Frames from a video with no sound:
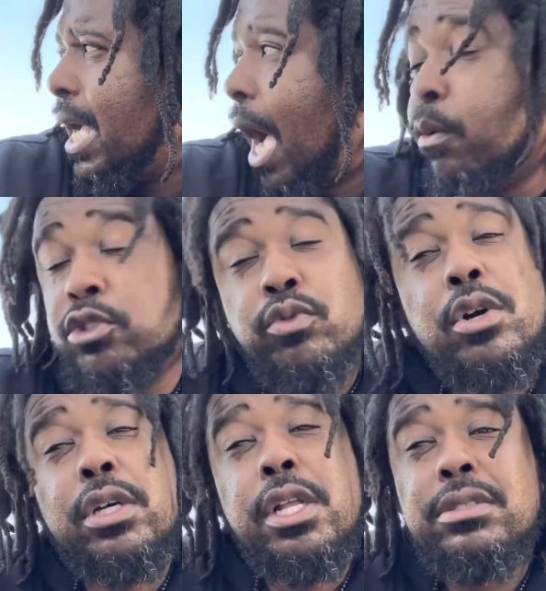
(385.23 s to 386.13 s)
I was real
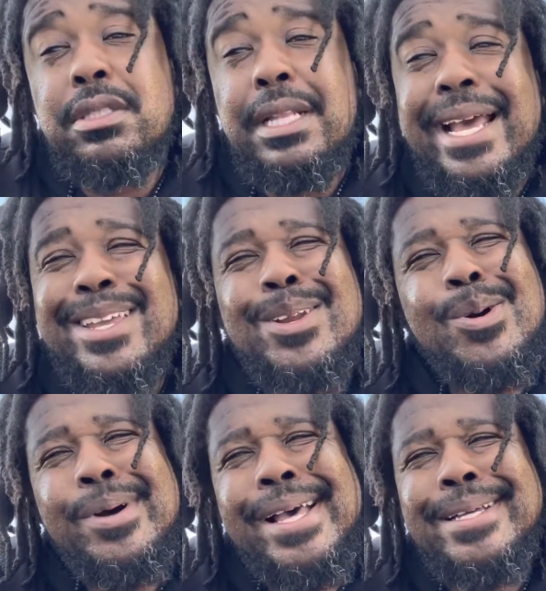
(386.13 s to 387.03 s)
close to like, you know
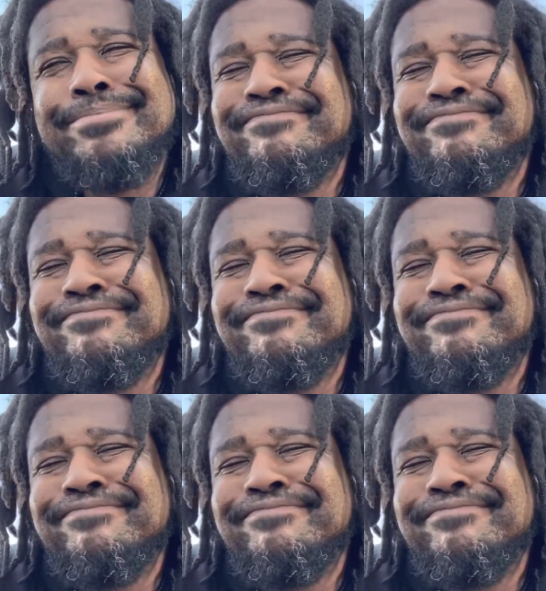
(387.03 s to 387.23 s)
what?